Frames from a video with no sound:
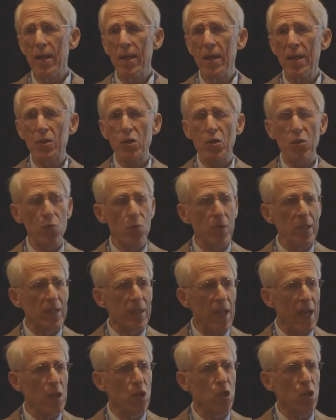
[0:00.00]
it's the
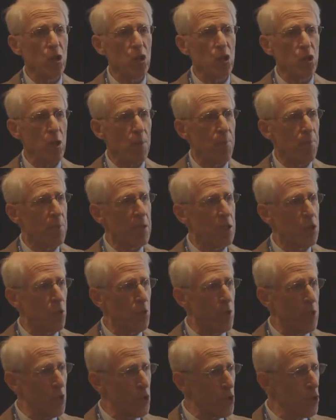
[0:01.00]
relationship
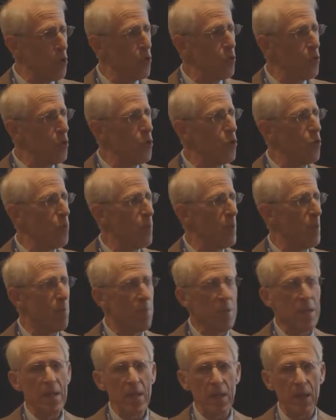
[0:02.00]
between two human
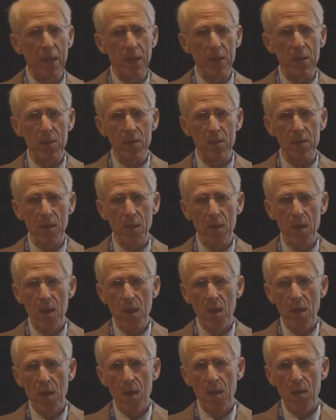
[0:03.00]
beings,
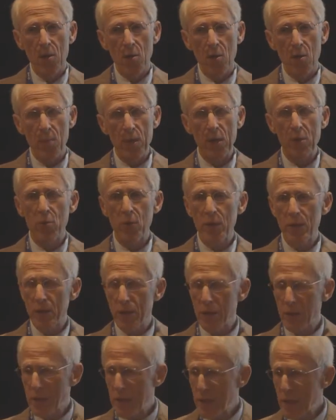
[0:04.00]
or between
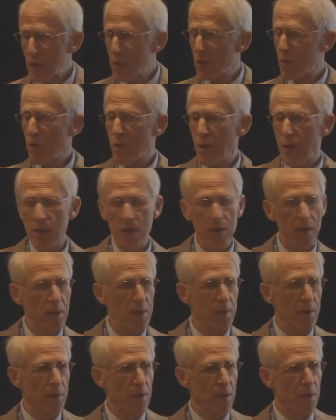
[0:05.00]
the leader,
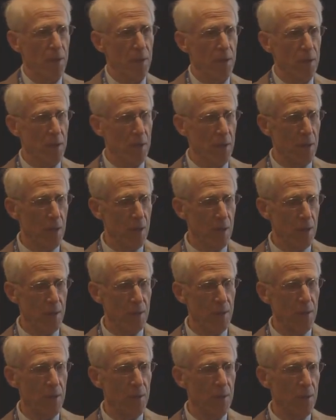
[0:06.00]
the
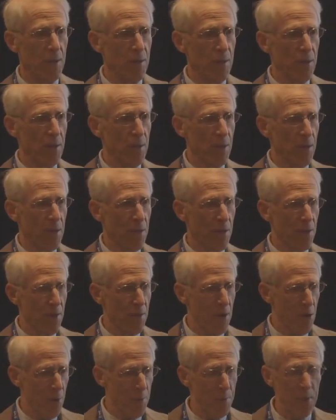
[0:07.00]

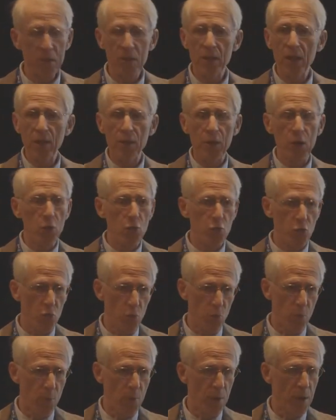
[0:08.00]
therapist and the
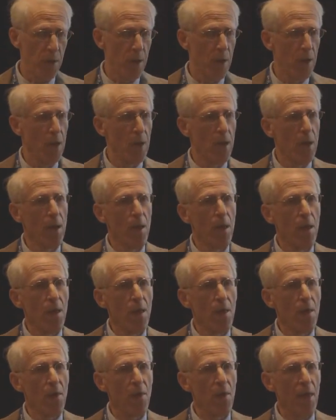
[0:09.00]
group,
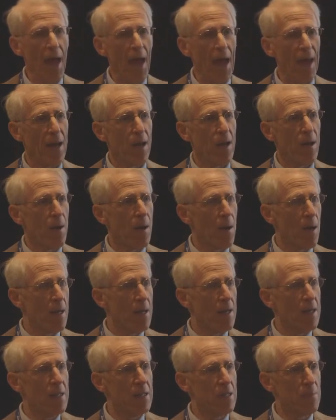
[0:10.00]
that
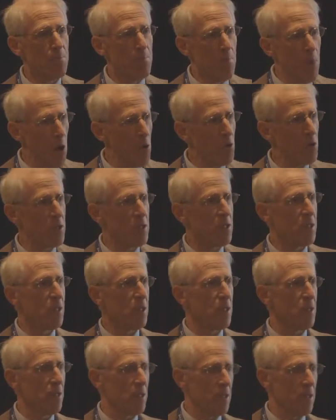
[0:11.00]
is most